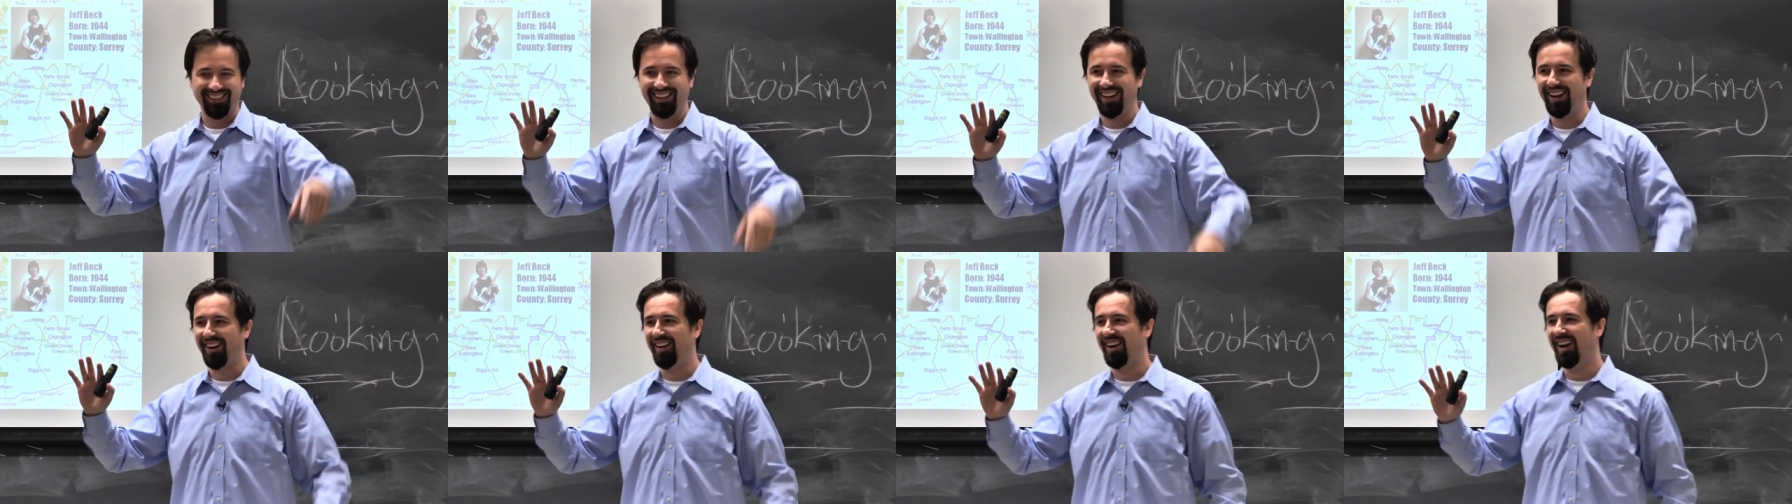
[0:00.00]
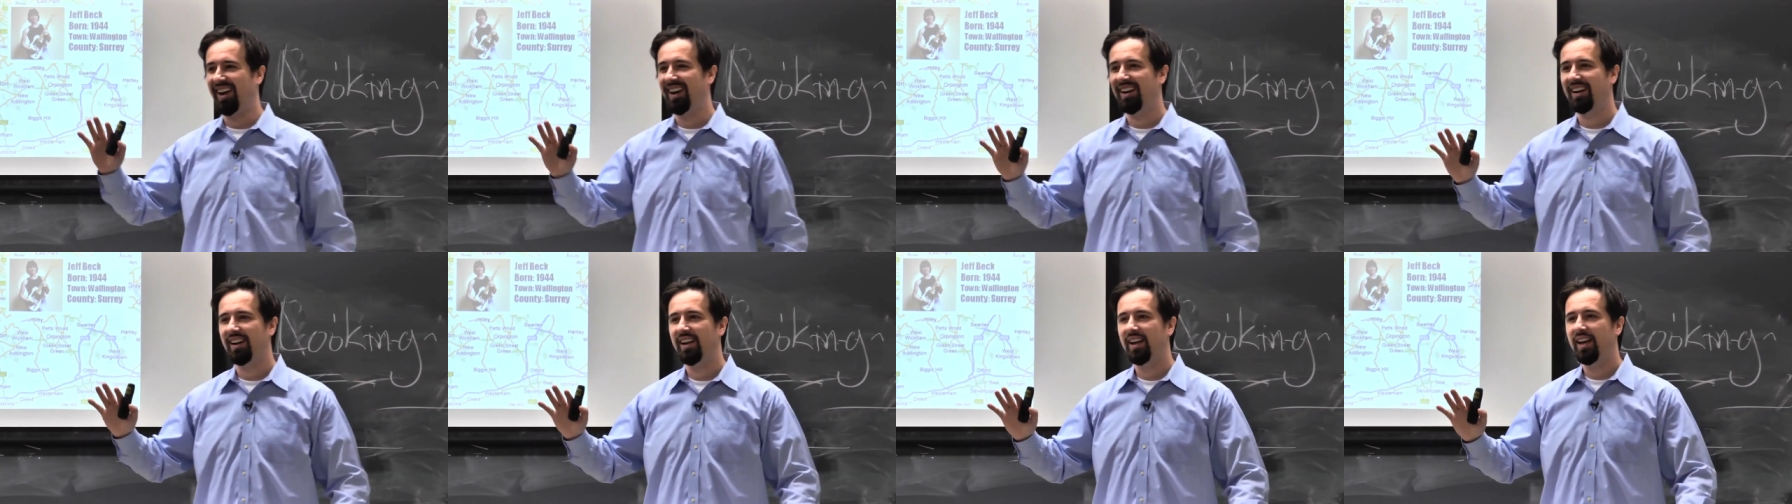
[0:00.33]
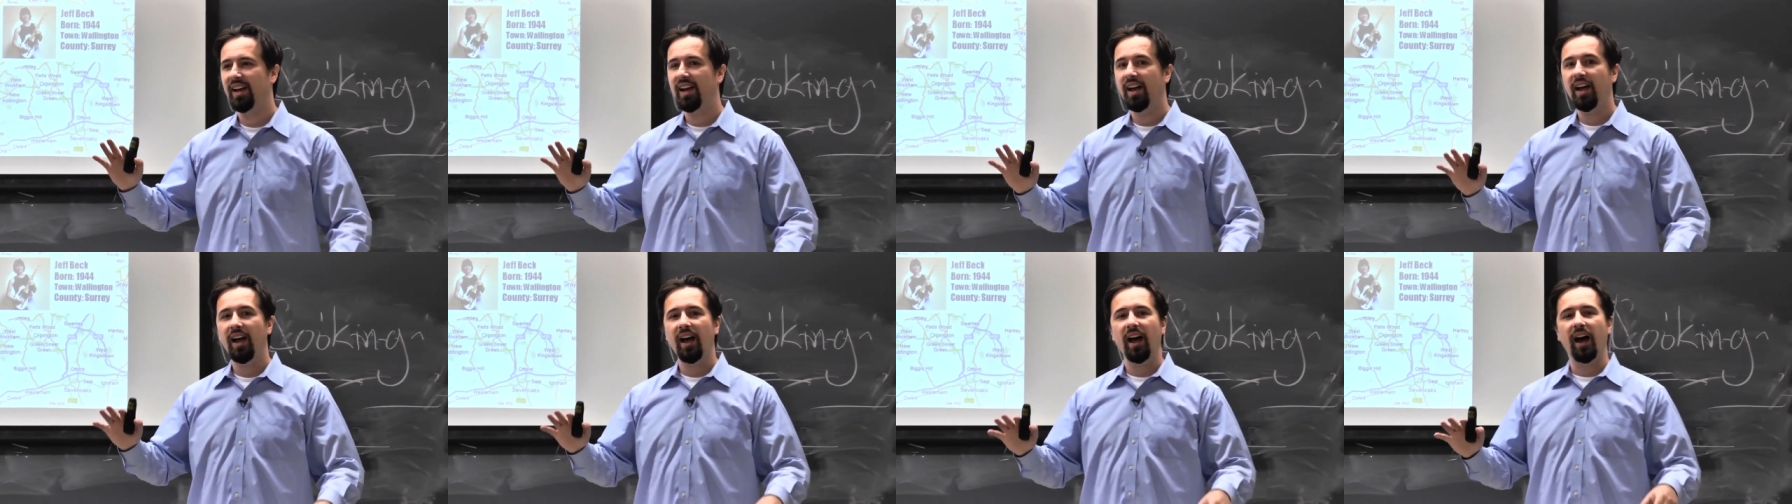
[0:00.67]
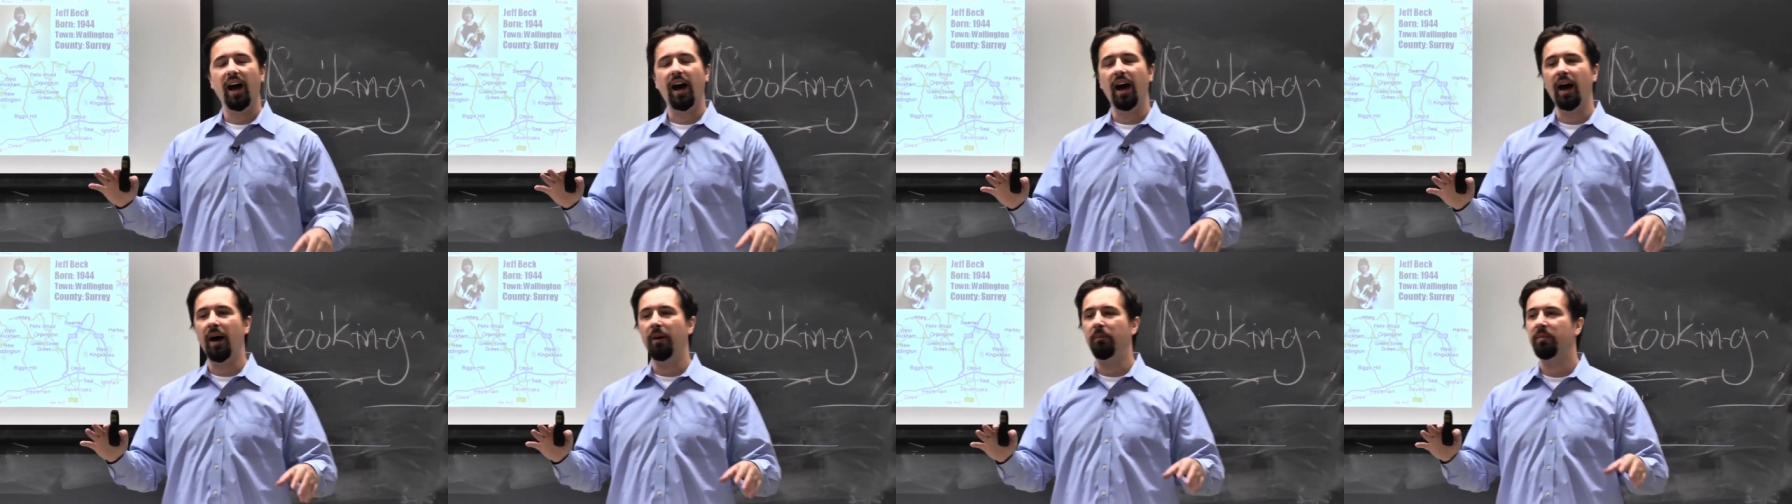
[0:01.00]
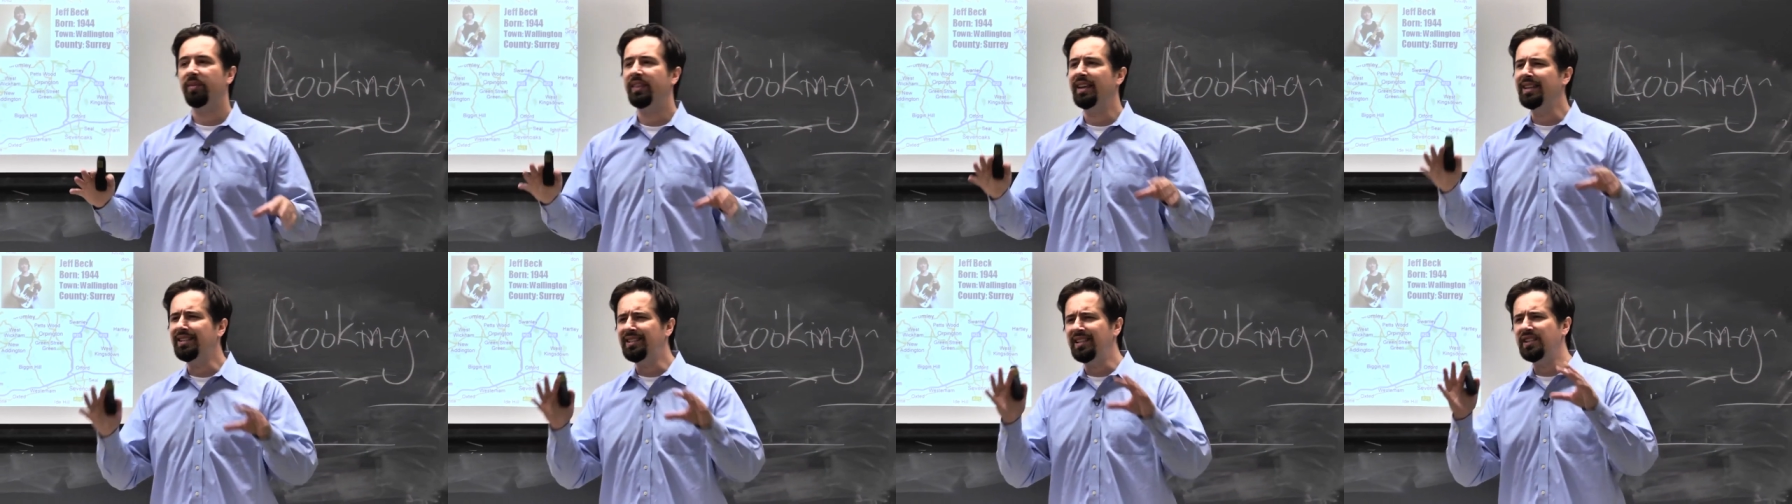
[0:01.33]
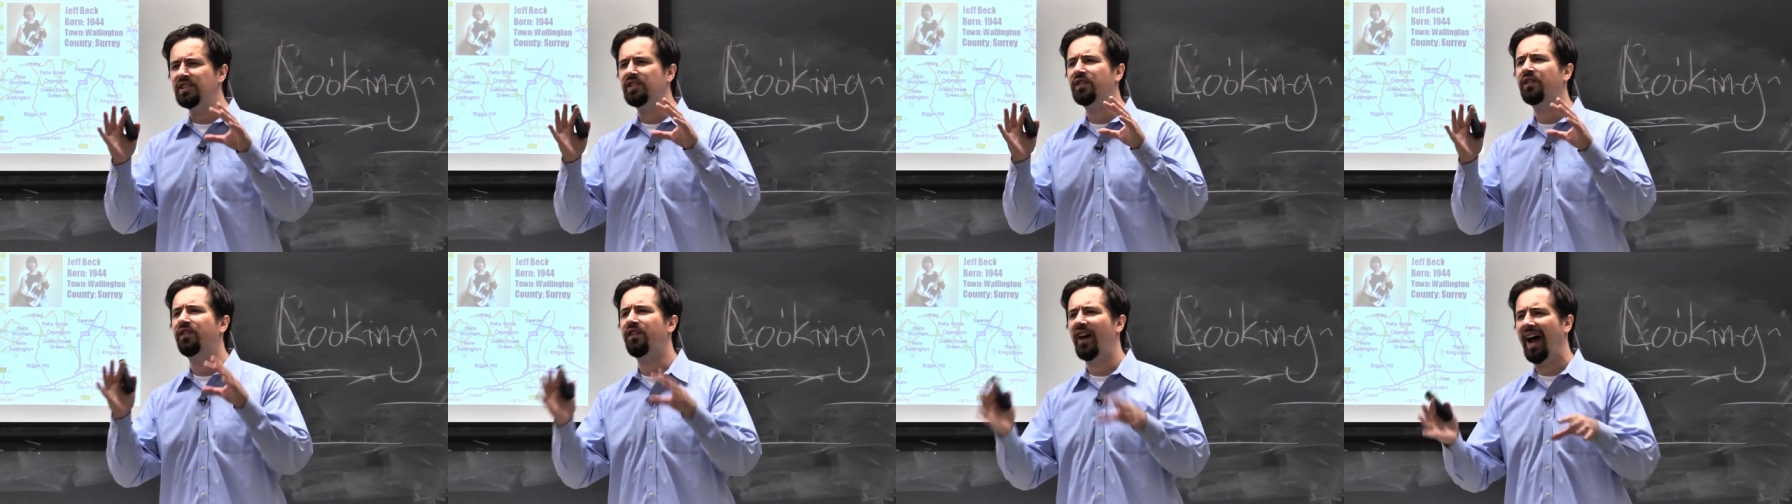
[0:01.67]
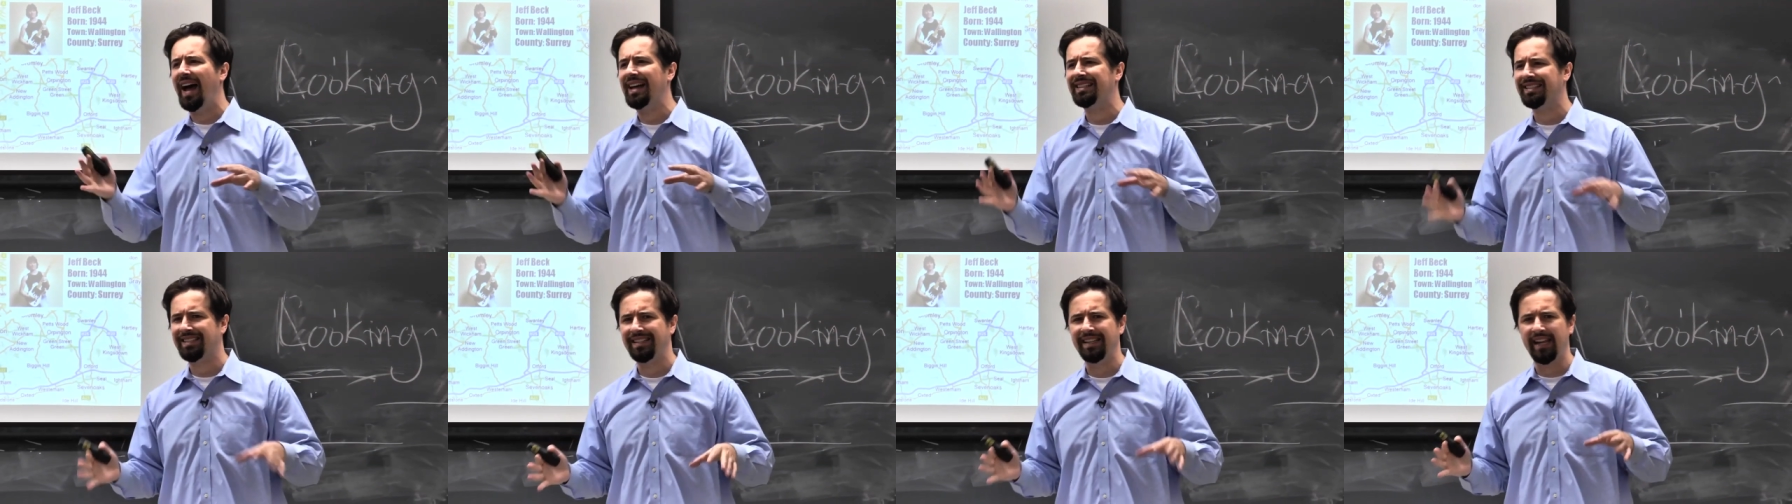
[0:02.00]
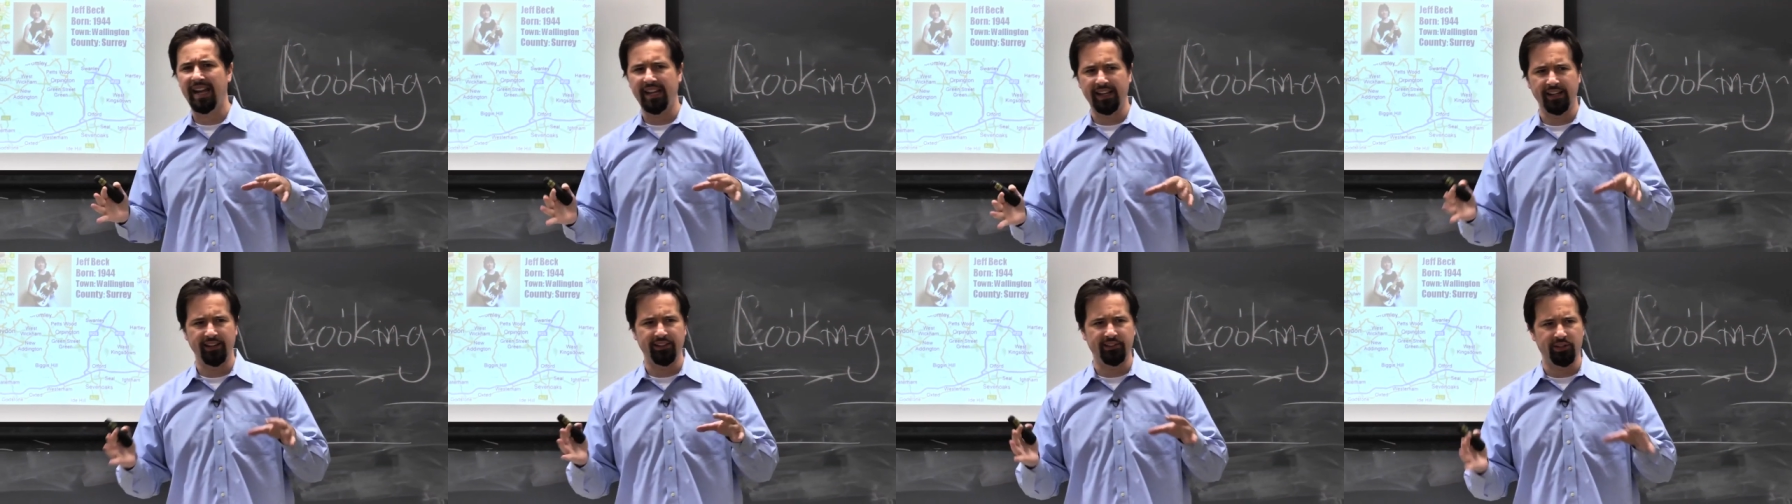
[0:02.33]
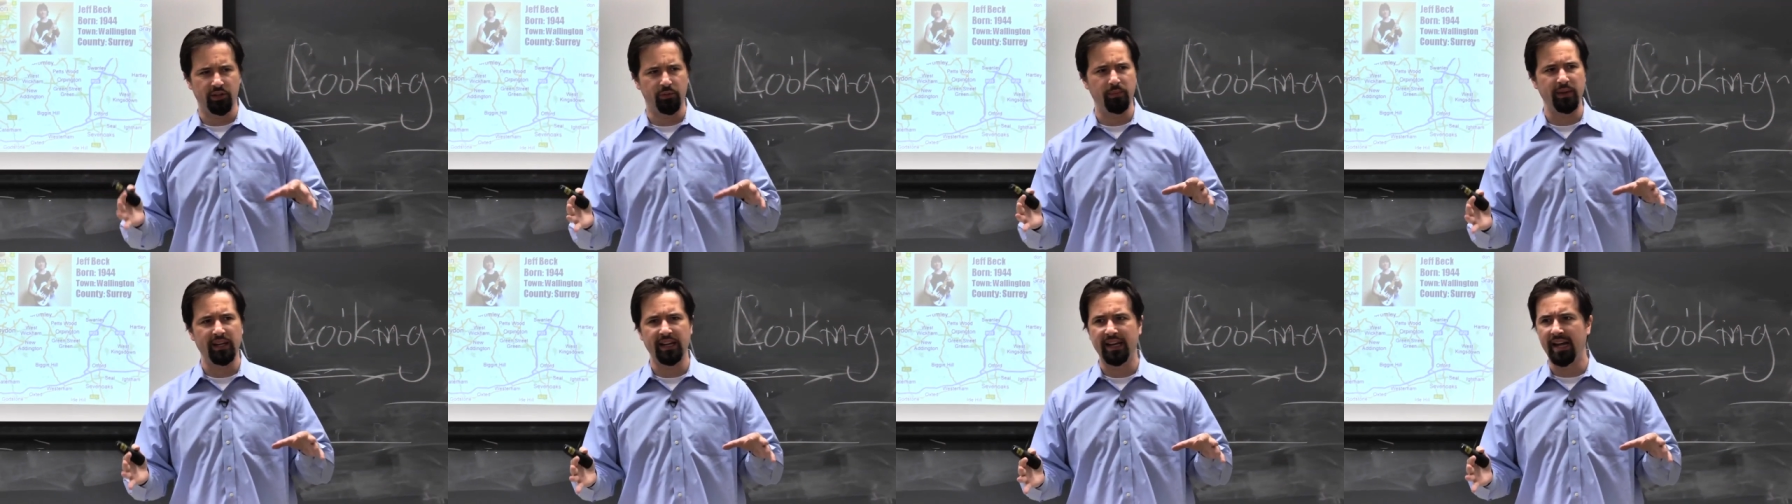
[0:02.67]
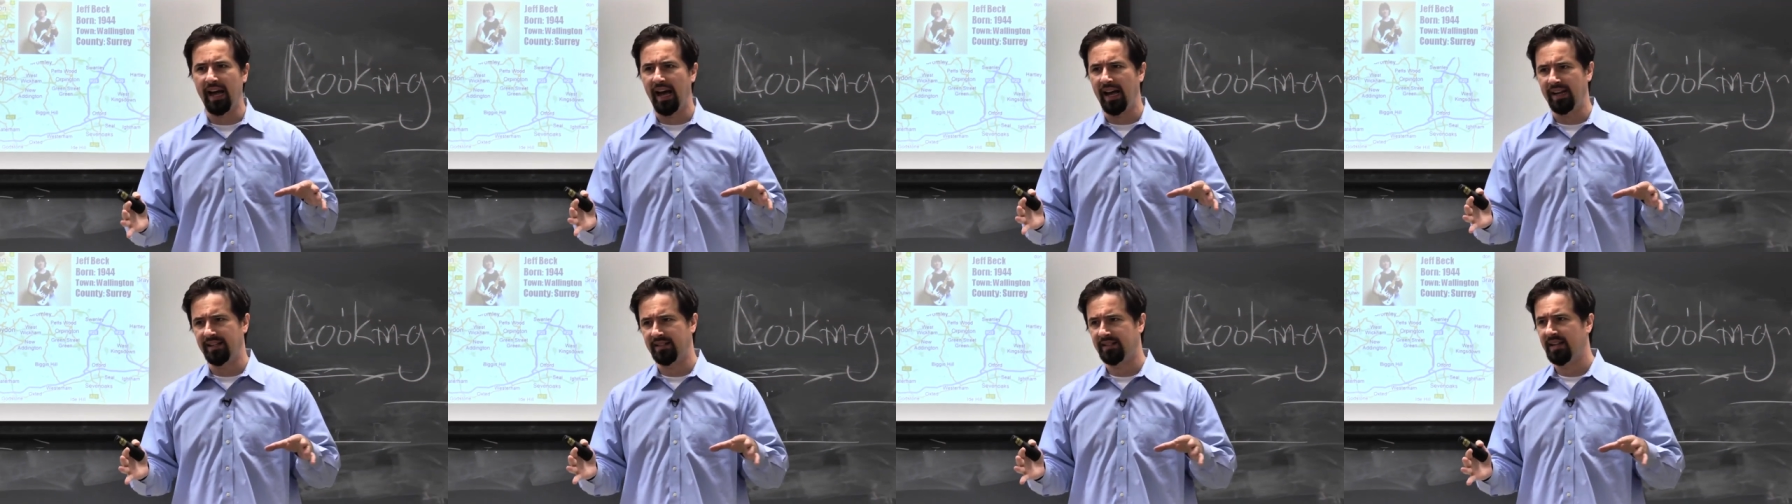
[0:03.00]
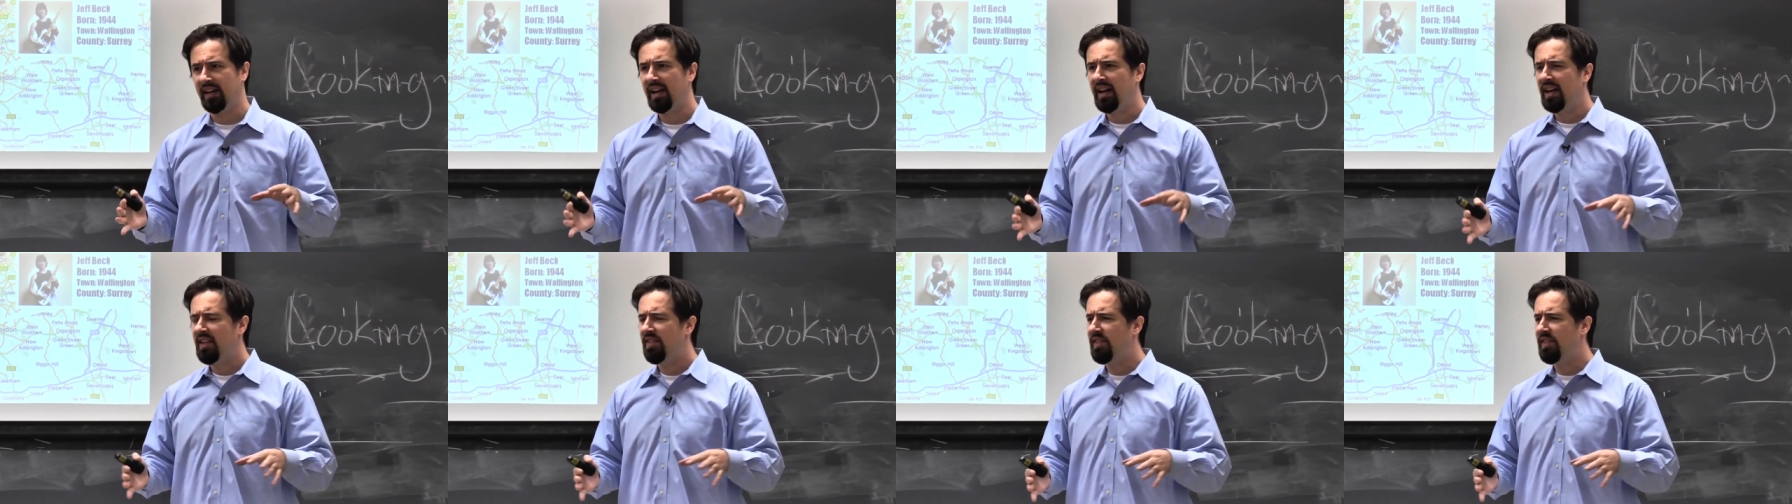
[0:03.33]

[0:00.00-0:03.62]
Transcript: All right? Um, this is fascinating to me, guys.